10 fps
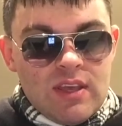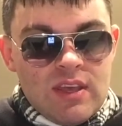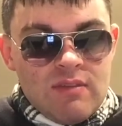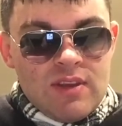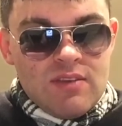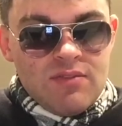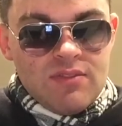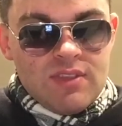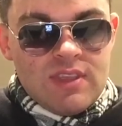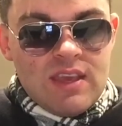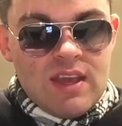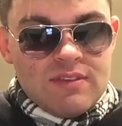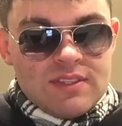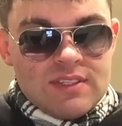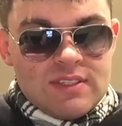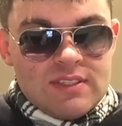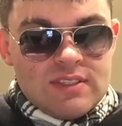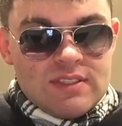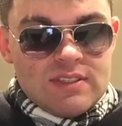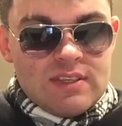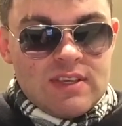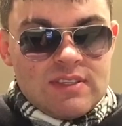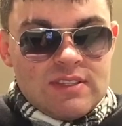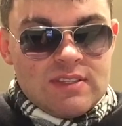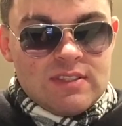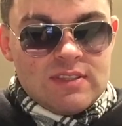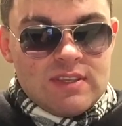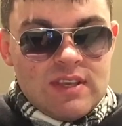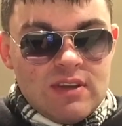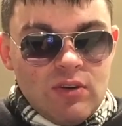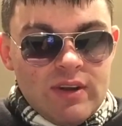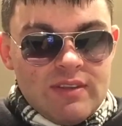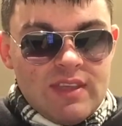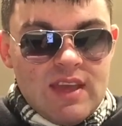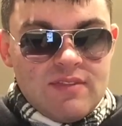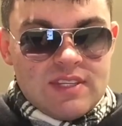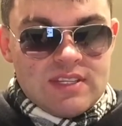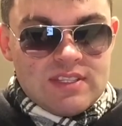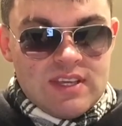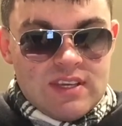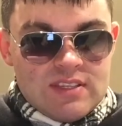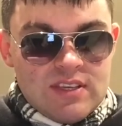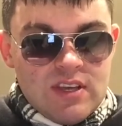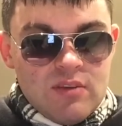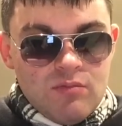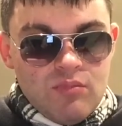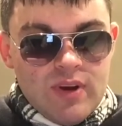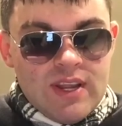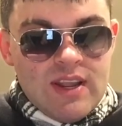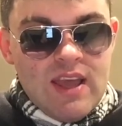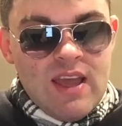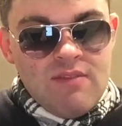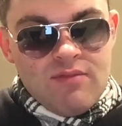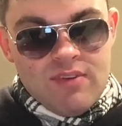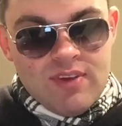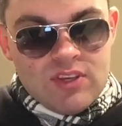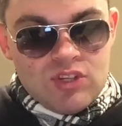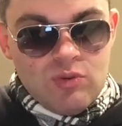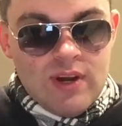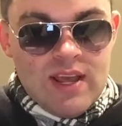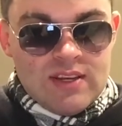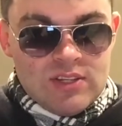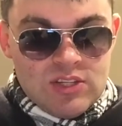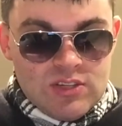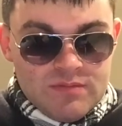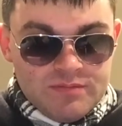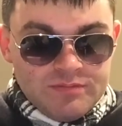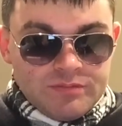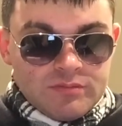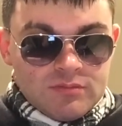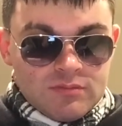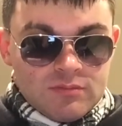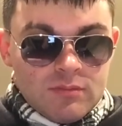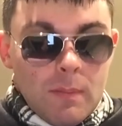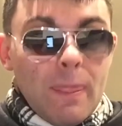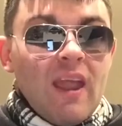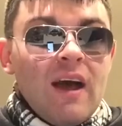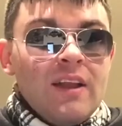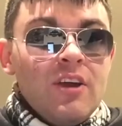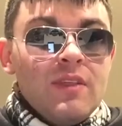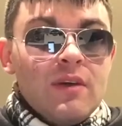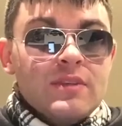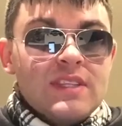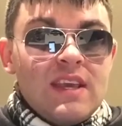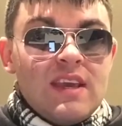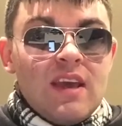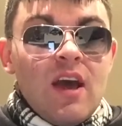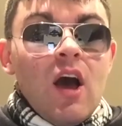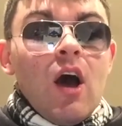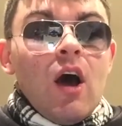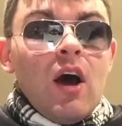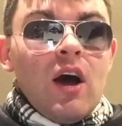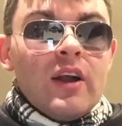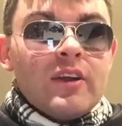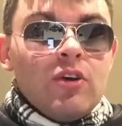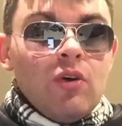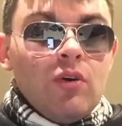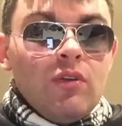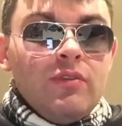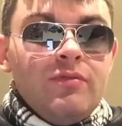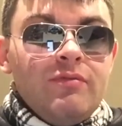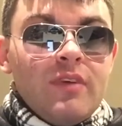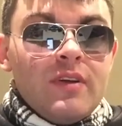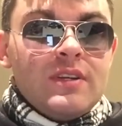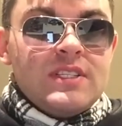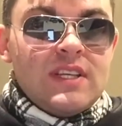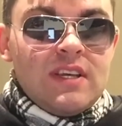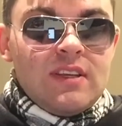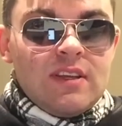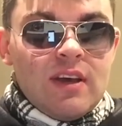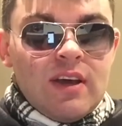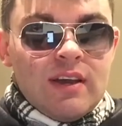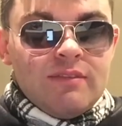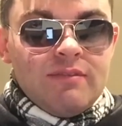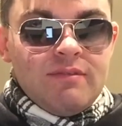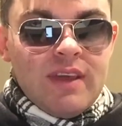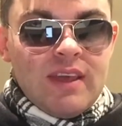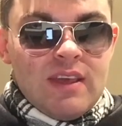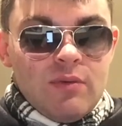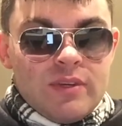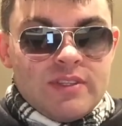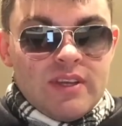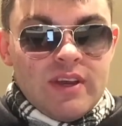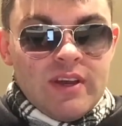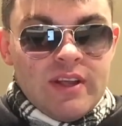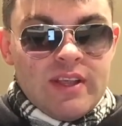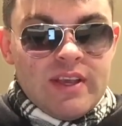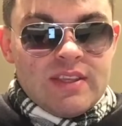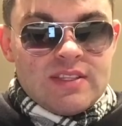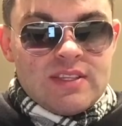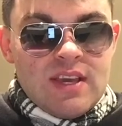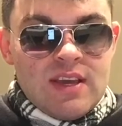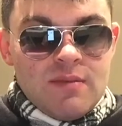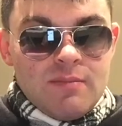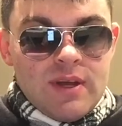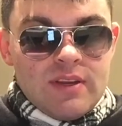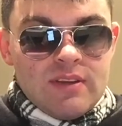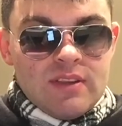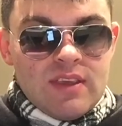even if the FCC or if the FTC is bringing everything to an end. I know there was the Article 13, I think it was earlier this year, but